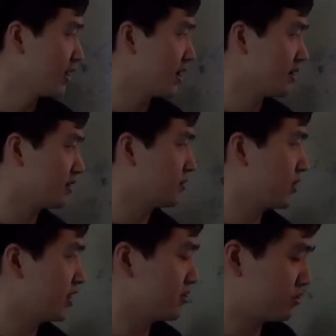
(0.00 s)
and
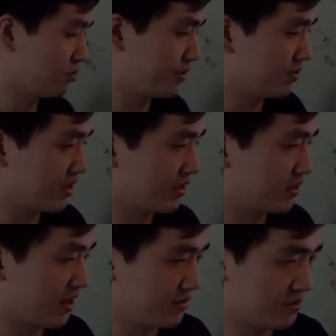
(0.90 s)
we need to build that
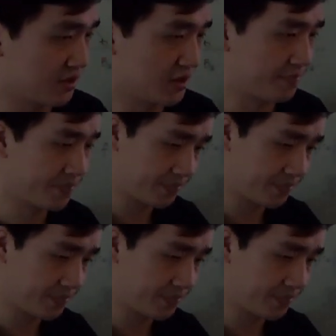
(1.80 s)
as a